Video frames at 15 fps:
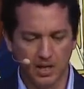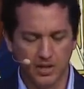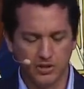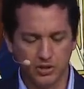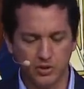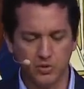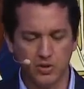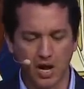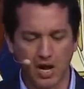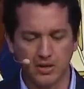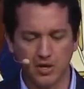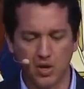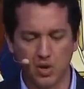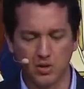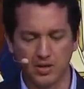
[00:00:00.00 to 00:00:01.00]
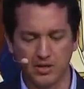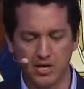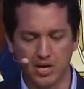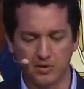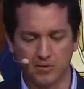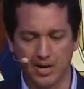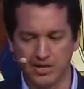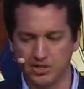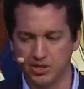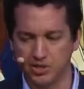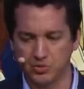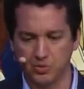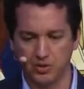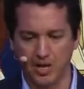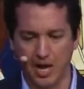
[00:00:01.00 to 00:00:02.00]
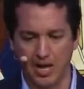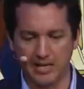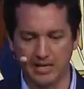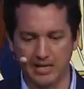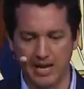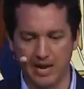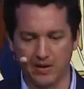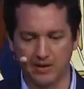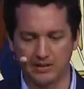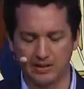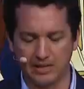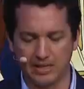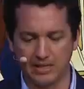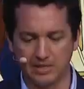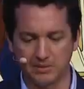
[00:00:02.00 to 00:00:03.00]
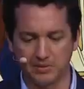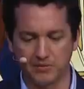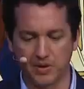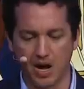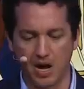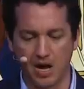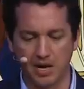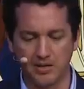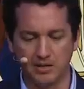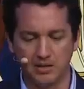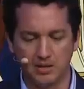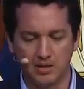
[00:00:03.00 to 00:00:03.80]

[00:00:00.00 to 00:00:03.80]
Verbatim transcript: Do you not know that the unrighteous will not inherit the kingdom of God?